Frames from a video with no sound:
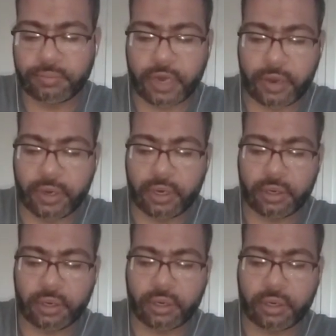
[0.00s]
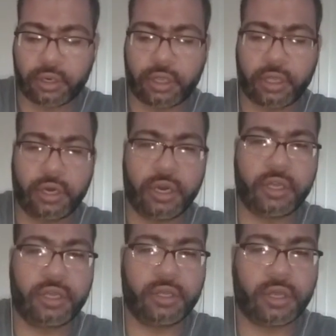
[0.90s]
Very good
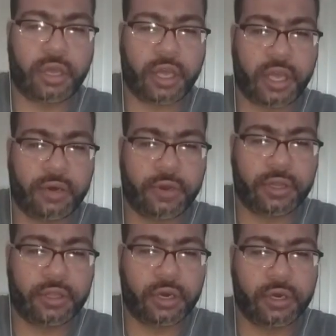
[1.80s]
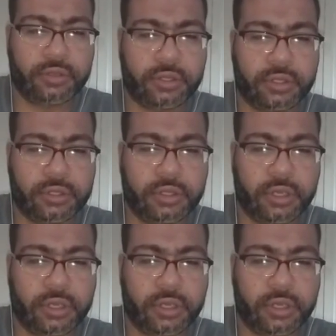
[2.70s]
looking head right there, as you can see.